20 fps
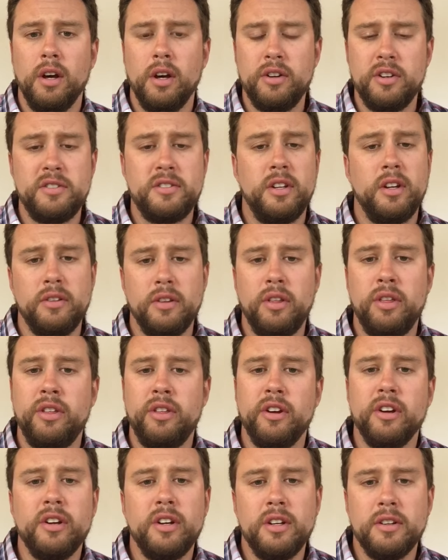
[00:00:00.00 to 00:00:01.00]
understanding the
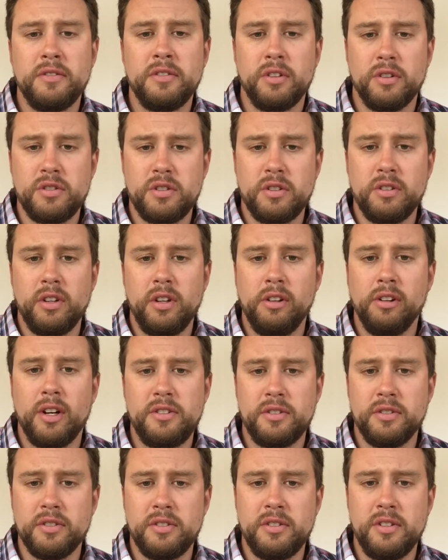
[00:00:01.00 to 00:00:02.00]
theory of social
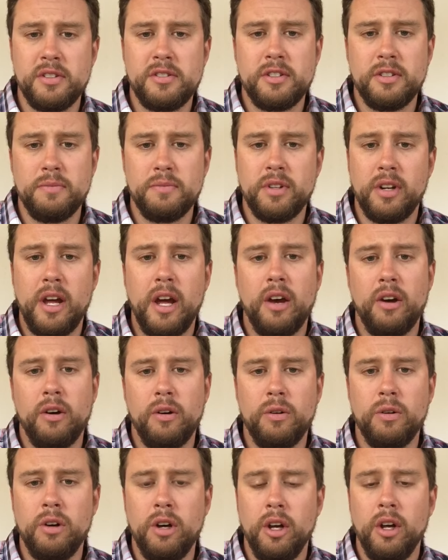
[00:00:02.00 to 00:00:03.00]
ecological systems and
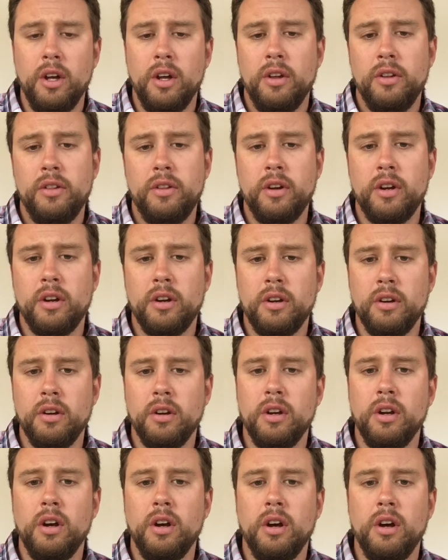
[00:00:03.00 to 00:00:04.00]
how
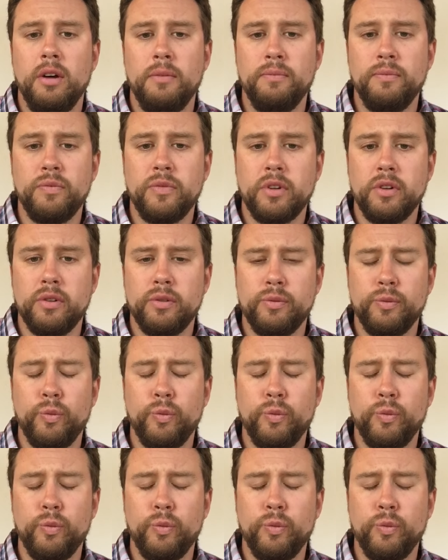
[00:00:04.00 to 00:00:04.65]
they're um,